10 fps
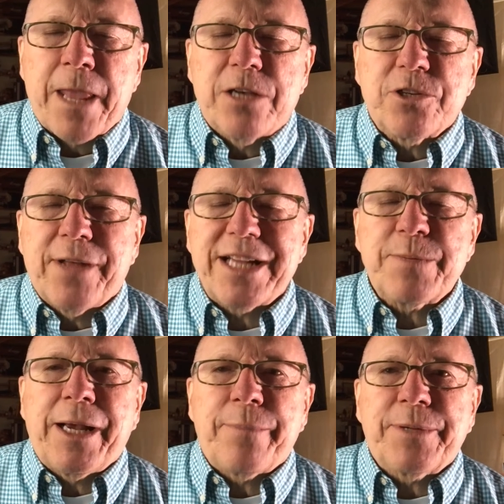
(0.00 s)
So that's
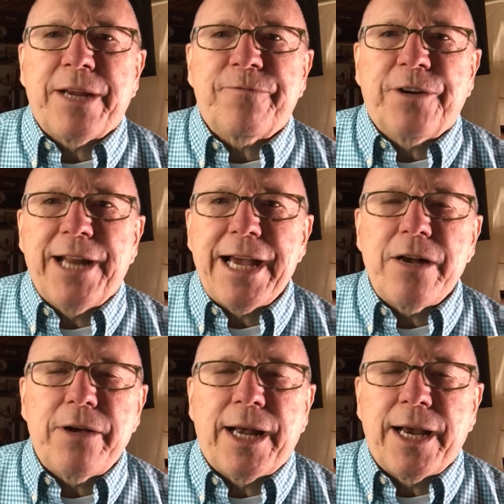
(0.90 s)
my update for
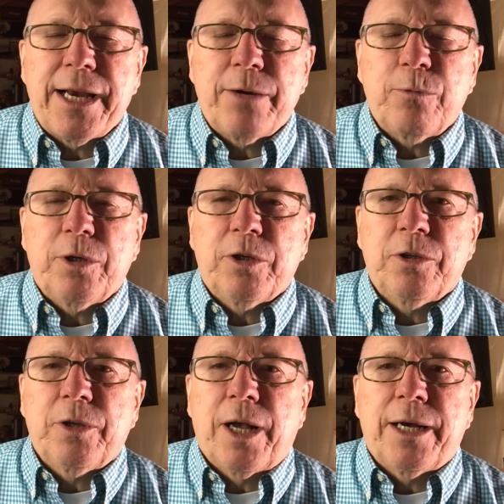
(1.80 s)
now, and I
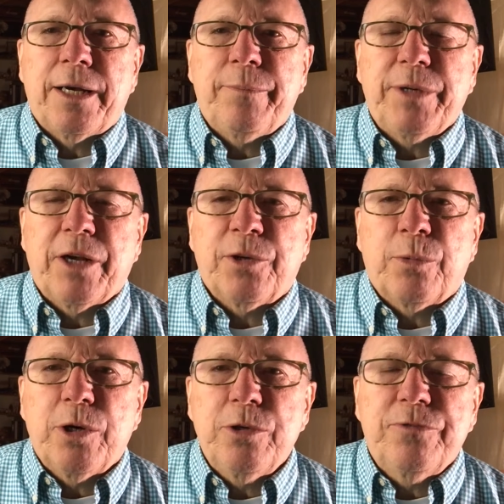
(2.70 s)
will be on the
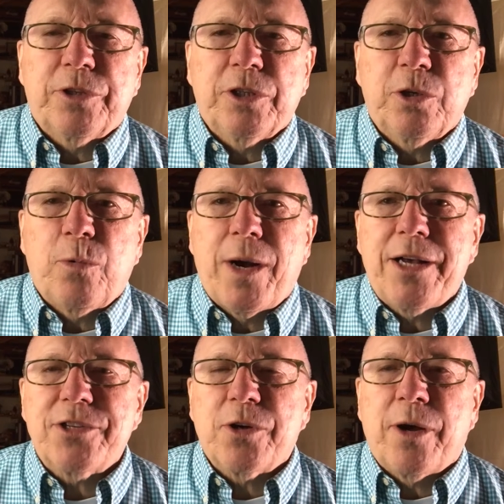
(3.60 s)
road for a little
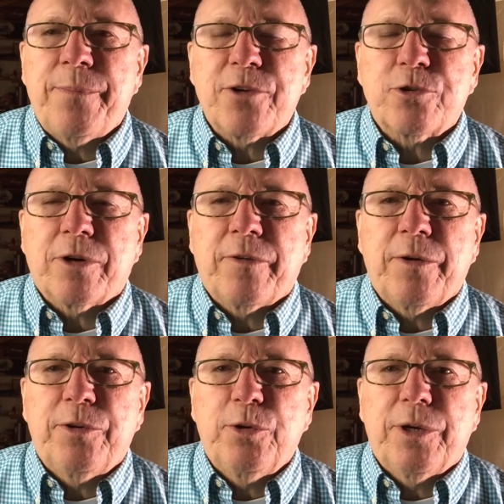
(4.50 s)
while, so I'm not sure if
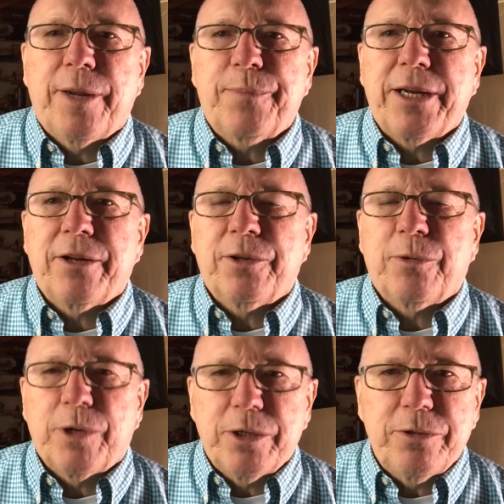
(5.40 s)
I'll do an update on the
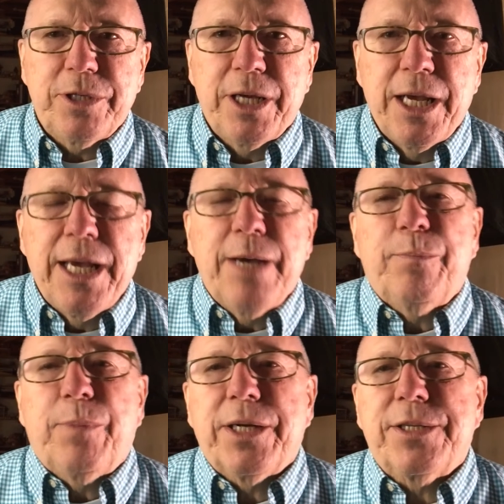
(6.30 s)
road.
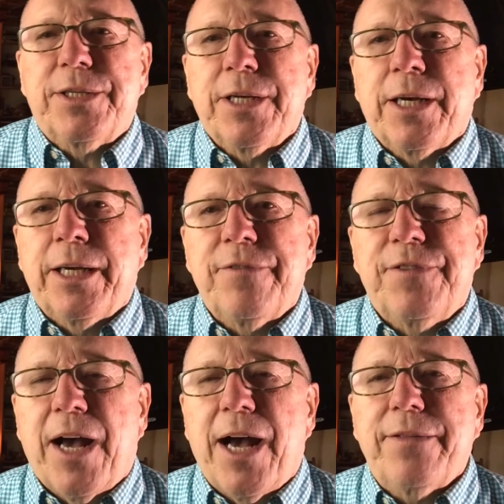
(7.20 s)
But if
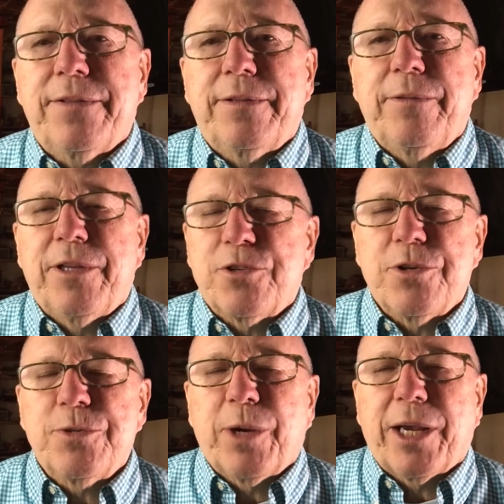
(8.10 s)
not, as
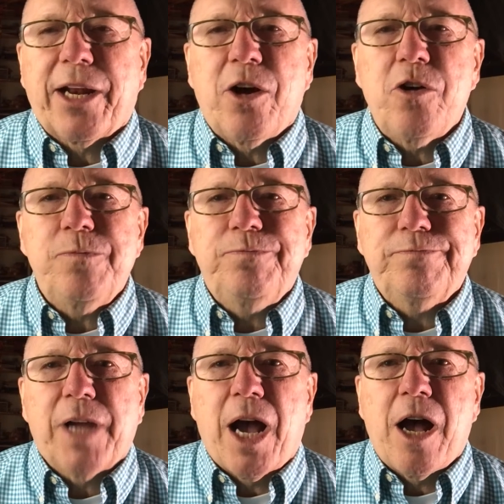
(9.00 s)
soon as we get home,
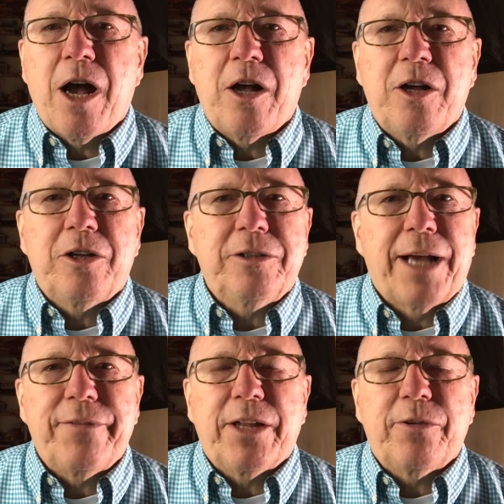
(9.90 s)
I'll
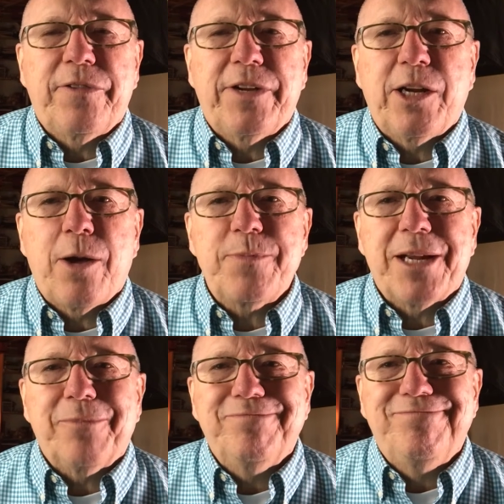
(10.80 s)
have another video
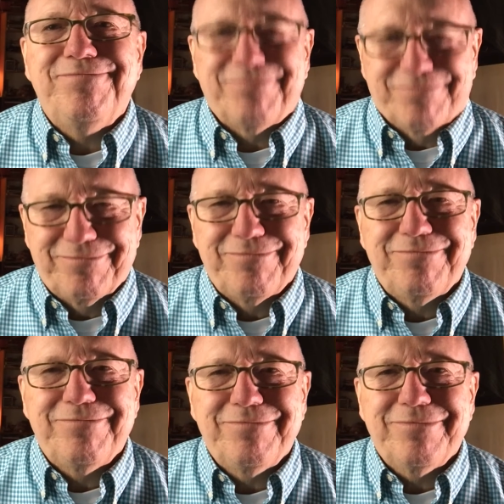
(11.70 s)
update.
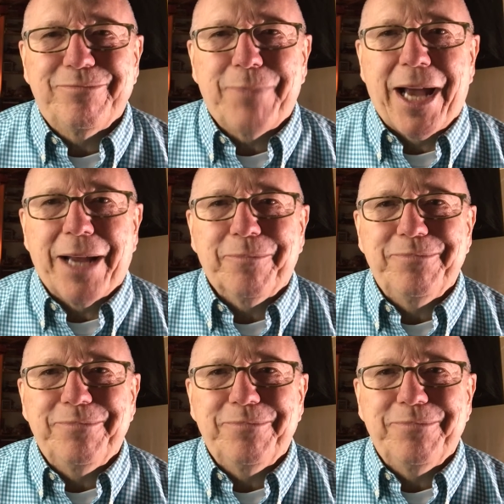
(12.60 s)
Bye.